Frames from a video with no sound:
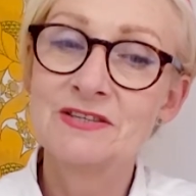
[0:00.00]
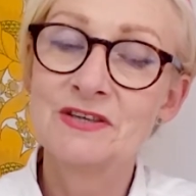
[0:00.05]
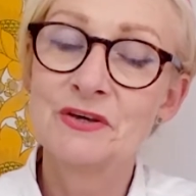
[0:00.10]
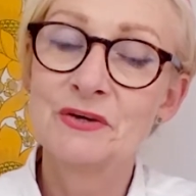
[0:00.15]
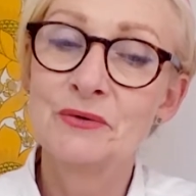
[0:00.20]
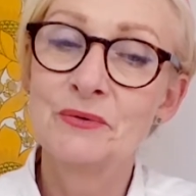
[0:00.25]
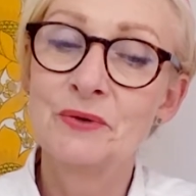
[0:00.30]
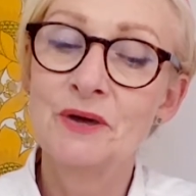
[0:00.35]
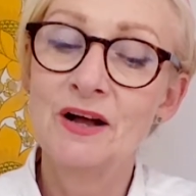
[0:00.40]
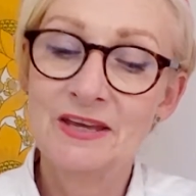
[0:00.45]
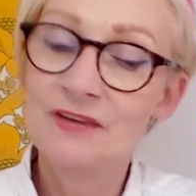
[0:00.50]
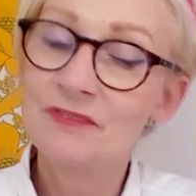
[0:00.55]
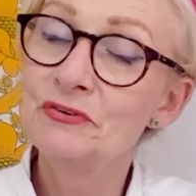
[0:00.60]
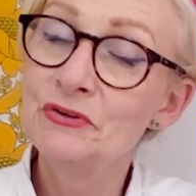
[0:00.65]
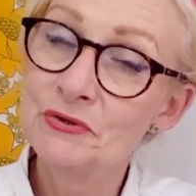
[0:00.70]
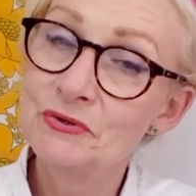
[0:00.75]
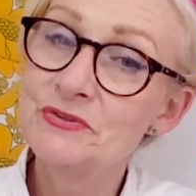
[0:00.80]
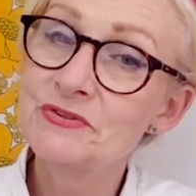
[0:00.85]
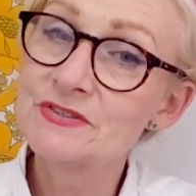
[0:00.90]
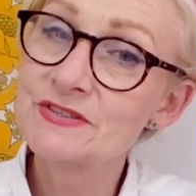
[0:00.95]
So
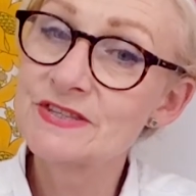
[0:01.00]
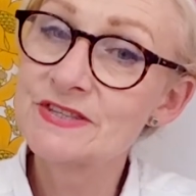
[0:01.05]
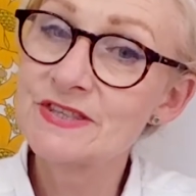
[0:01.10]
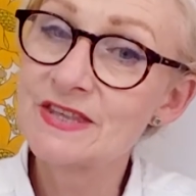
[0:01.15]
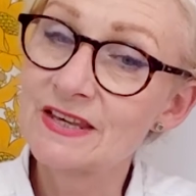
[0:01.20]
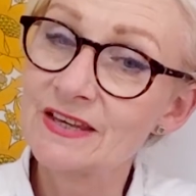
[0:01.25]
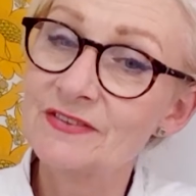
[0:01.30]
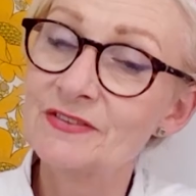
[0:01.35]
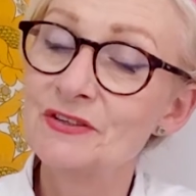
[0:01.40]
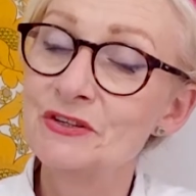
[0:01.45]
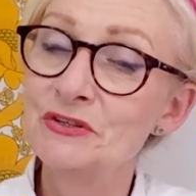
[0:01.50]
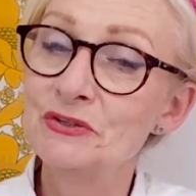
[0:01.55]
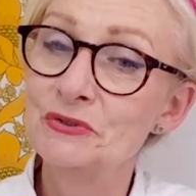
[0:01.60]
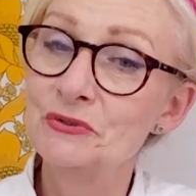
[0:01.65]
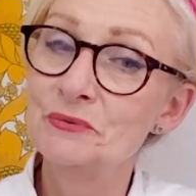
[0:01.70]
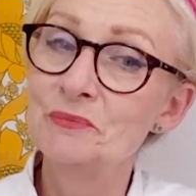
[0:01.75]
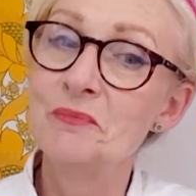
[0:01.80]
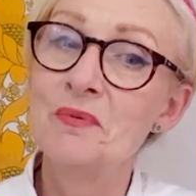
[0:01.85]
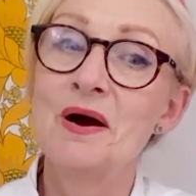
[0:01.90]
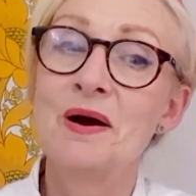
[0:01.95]
if you think that
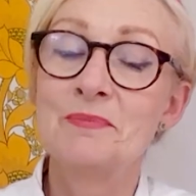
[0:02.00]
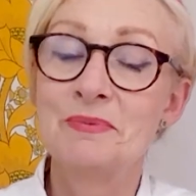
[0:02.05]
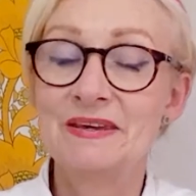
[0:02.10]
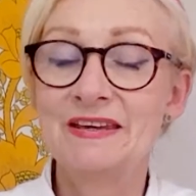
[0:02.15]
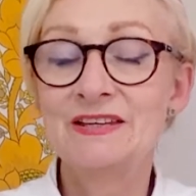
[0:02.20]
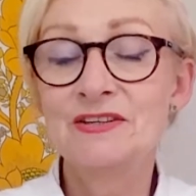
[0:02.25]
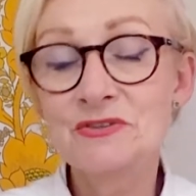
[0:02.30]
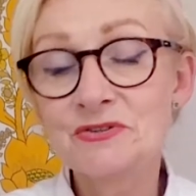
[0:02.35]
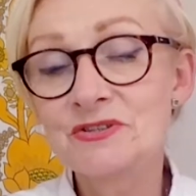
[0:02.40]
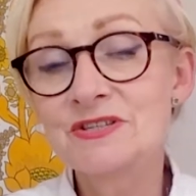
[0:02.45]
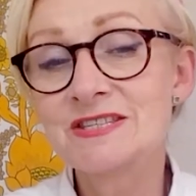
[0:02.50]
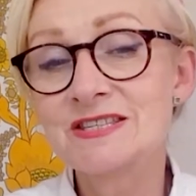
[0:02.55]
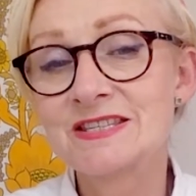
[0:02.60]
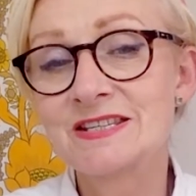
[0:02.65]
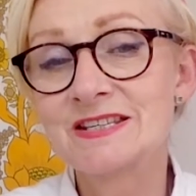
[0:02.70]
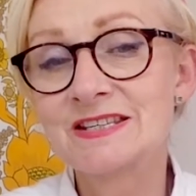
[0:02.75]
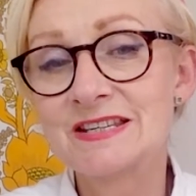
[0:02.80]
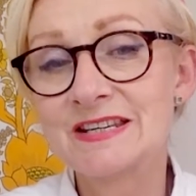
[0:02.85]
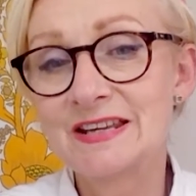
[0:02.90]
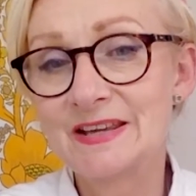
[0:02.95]
you might be
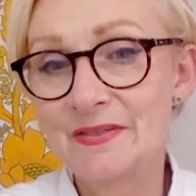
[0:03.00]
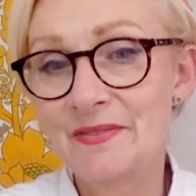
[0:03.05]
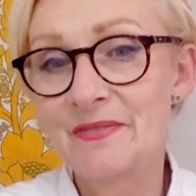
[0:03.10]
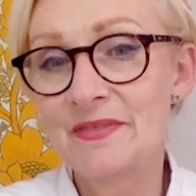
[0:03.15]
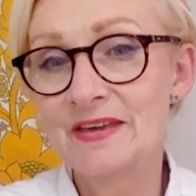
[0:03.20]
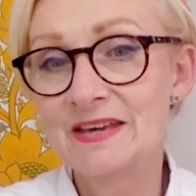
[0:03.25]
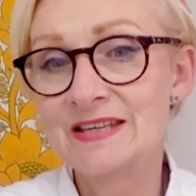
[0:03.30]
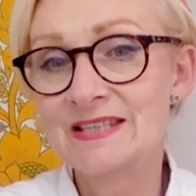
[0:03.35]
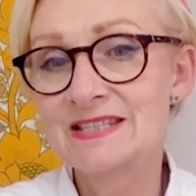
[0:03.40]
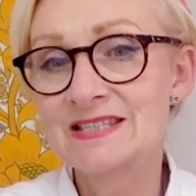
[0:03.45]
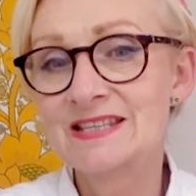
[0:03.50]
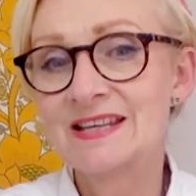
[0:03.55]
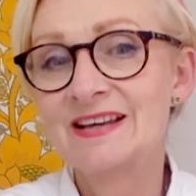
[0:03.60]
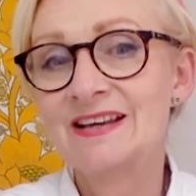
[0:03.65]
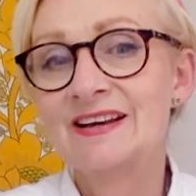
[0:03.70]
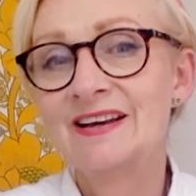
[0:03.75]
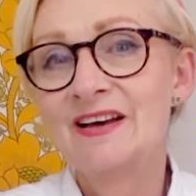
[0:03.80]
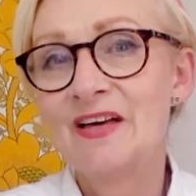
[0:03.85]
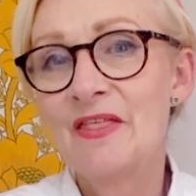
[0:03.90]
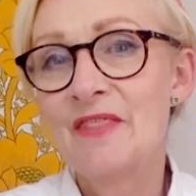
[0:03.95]
interested in this,
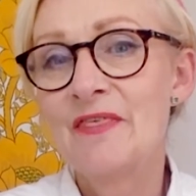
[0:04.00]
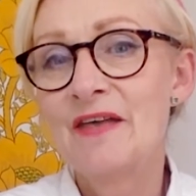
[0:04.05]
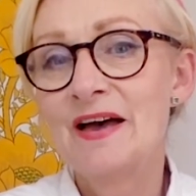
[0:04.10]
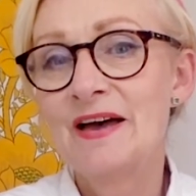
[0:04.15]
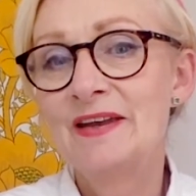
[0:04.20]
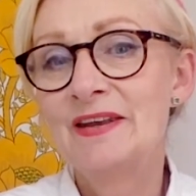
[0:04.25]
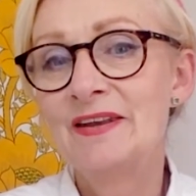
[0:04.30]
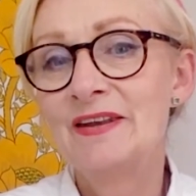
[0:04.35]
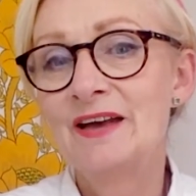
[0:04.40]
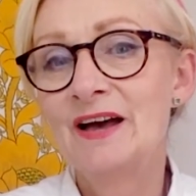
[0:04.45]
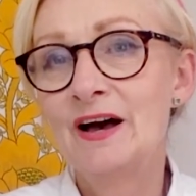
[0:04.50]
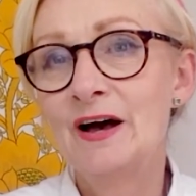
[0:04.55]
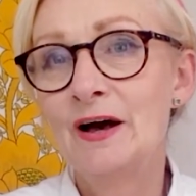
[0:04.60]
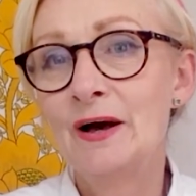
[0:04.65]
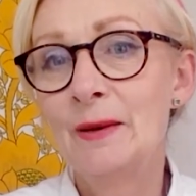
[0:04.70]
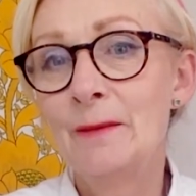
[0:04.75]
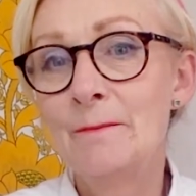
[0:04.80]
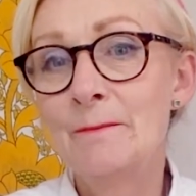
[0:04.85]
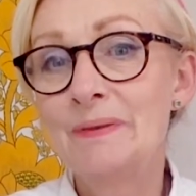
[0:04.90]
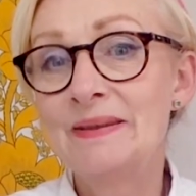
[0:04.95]
then
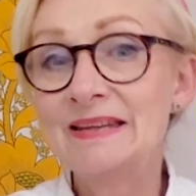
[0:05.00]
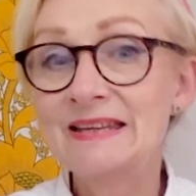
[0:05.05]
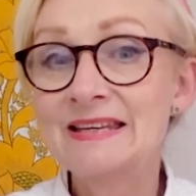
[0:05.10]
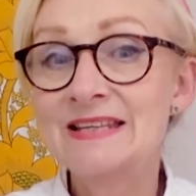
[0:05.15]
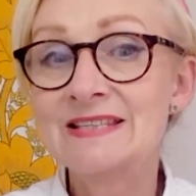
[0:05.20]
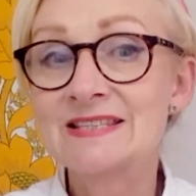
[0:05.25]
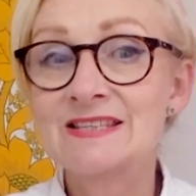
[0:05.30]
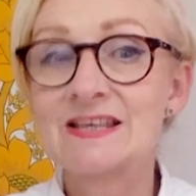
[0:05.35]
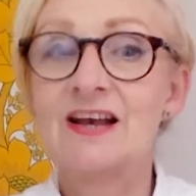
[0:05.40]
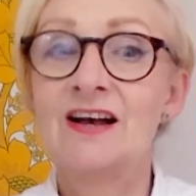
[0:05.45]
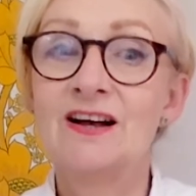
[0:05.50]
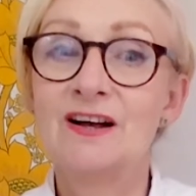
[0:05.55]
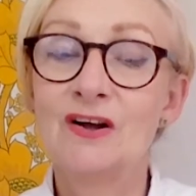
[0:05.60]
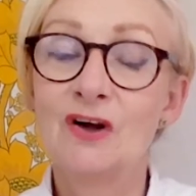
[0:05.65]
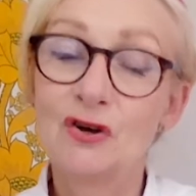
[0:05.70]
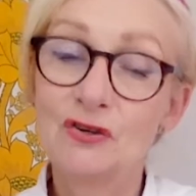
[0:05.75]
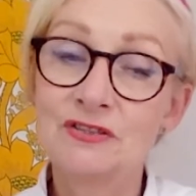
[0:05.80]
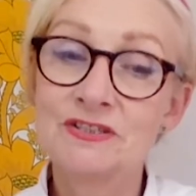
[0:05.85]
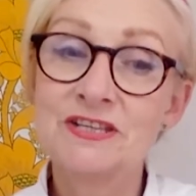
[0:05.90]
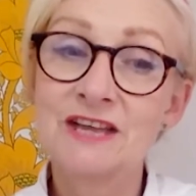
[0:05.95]
please
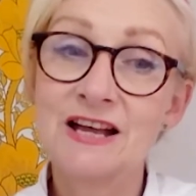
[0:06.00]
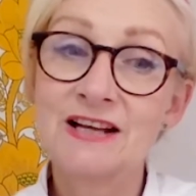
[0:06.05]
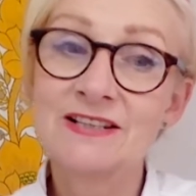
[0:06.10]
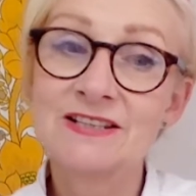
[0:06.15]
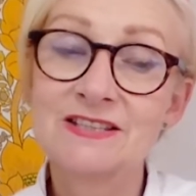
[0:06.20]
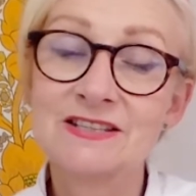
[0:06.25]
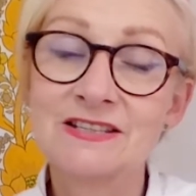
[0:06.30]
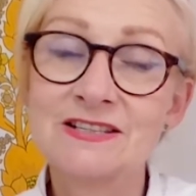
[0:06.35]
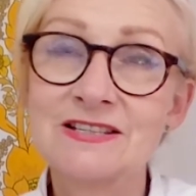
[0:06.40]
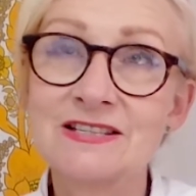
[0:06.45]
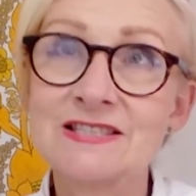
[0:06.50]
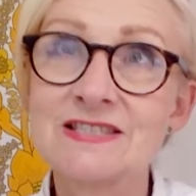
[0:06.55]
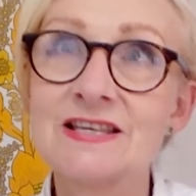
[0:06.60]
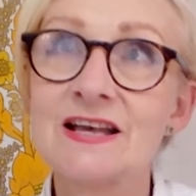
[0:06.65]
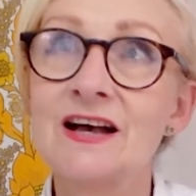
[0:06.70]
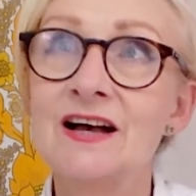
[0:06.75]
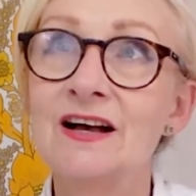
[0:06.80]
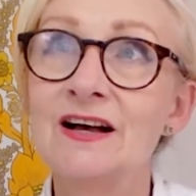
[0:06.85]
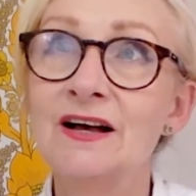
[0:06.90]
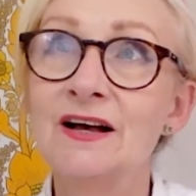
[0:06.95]
contact
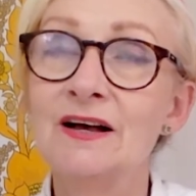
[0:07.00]
us,